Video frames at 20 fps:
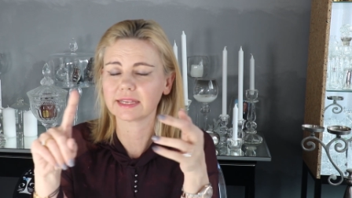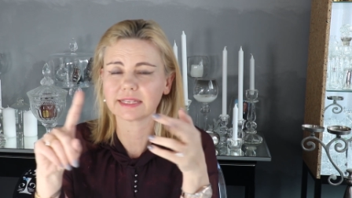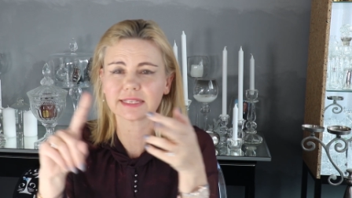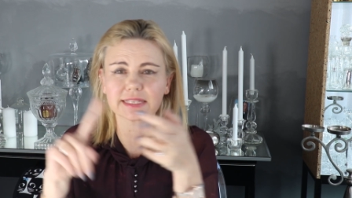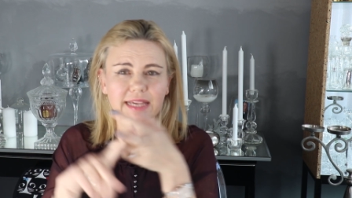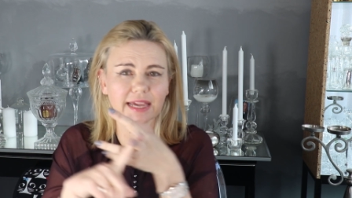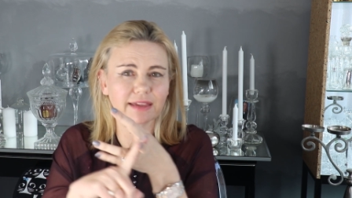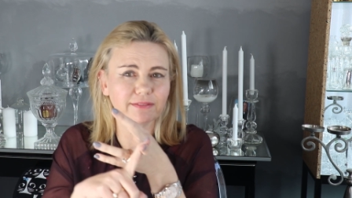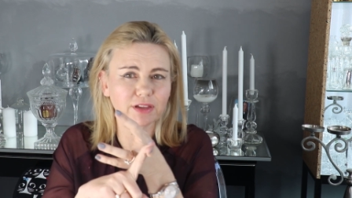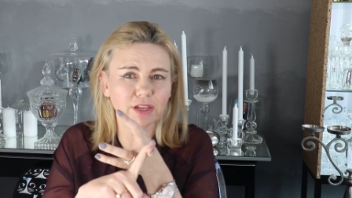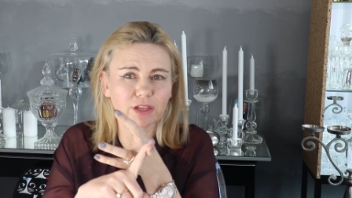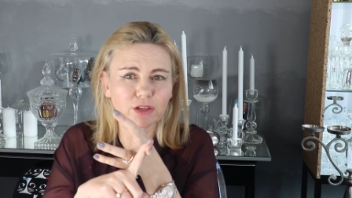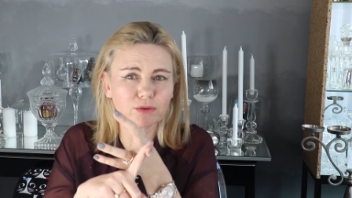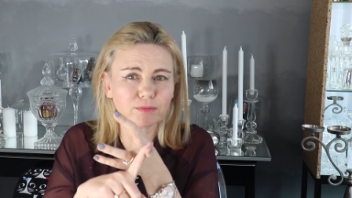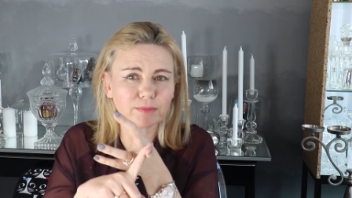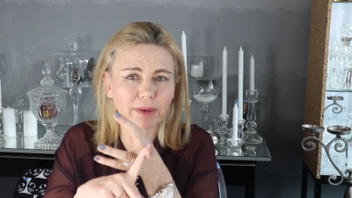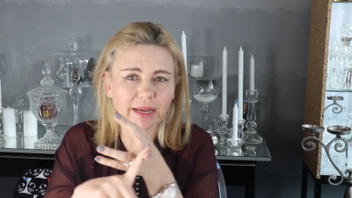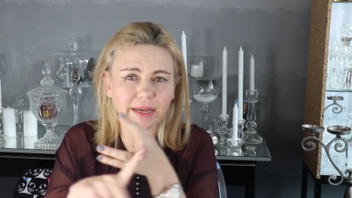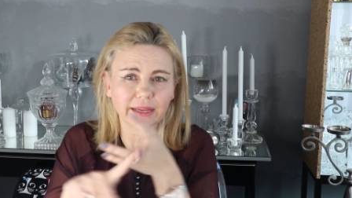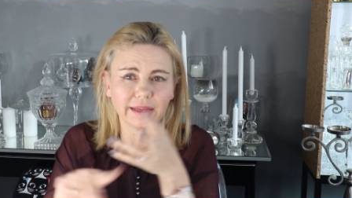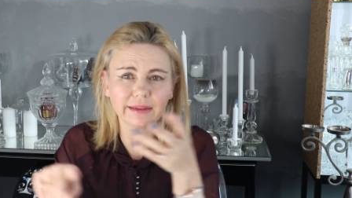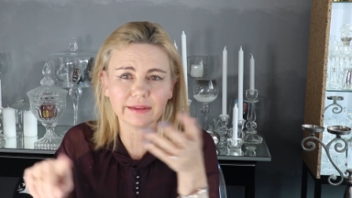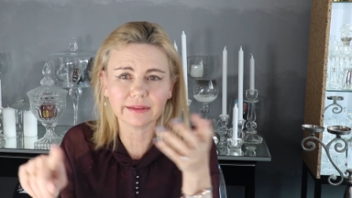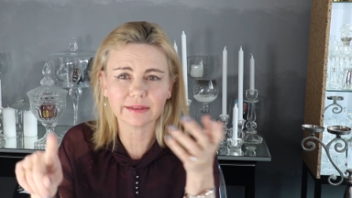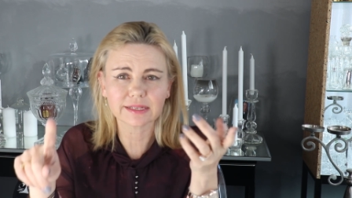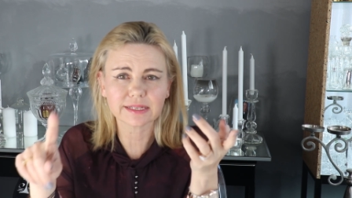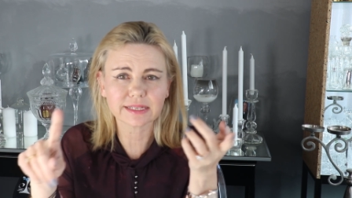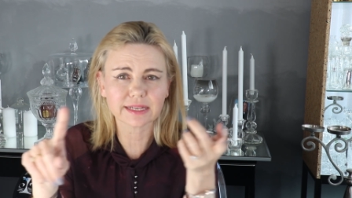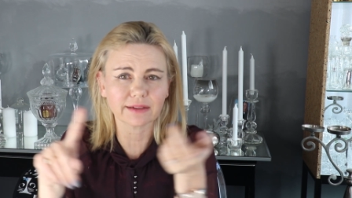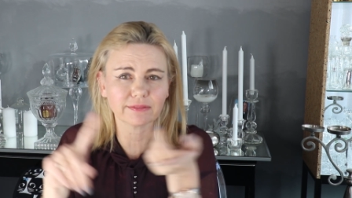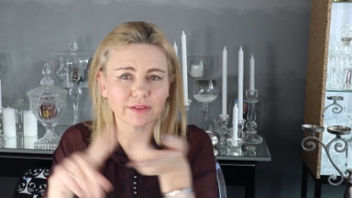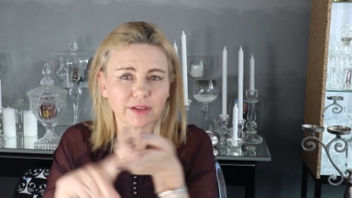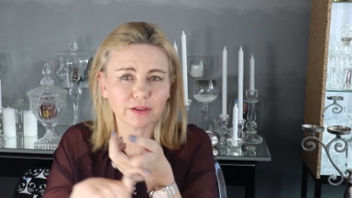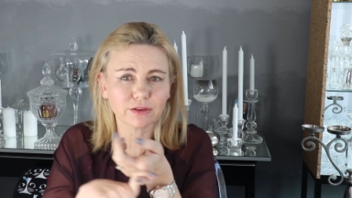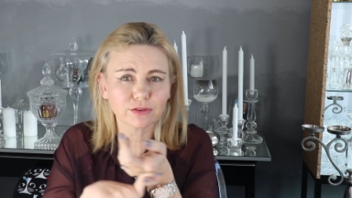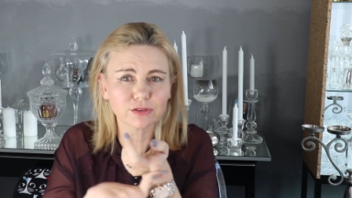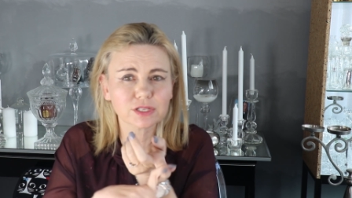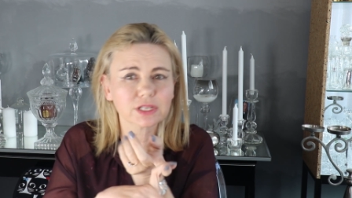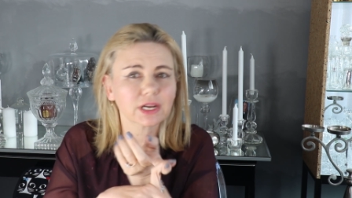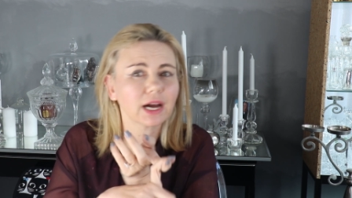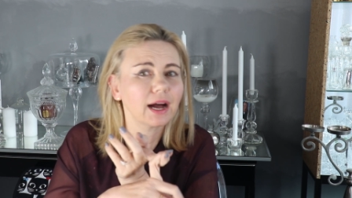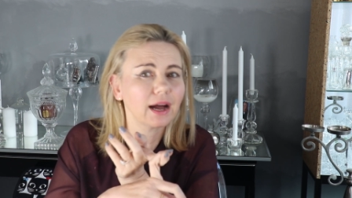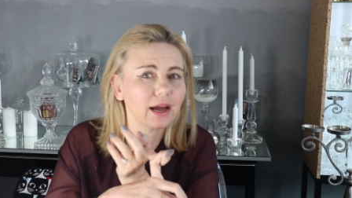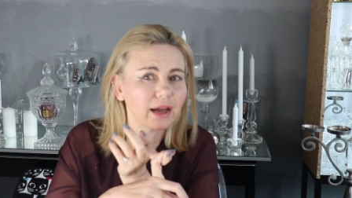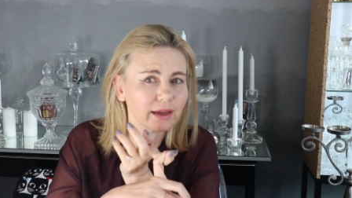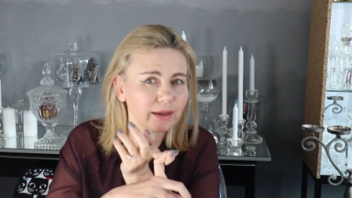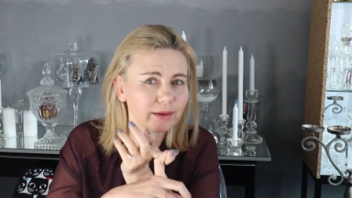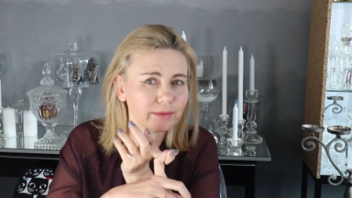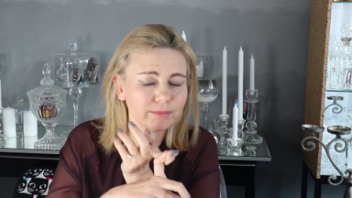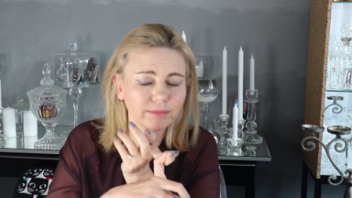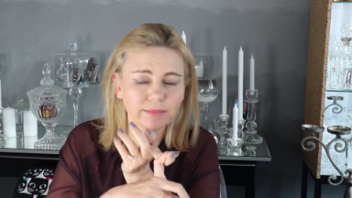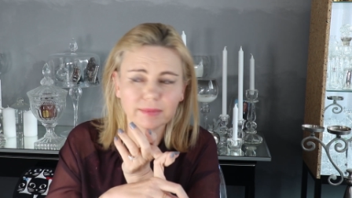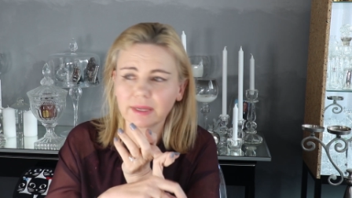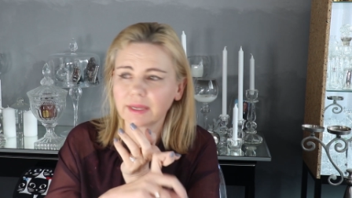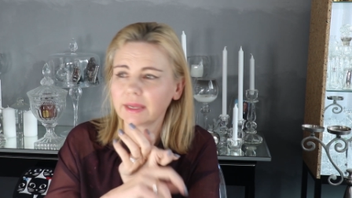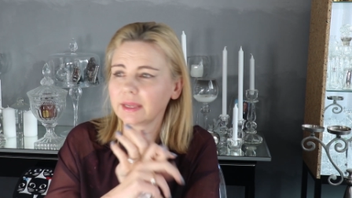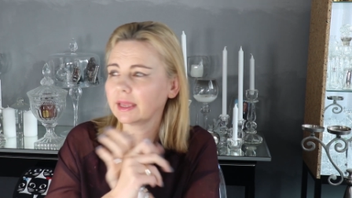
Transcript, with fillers: saving you money, saving you time,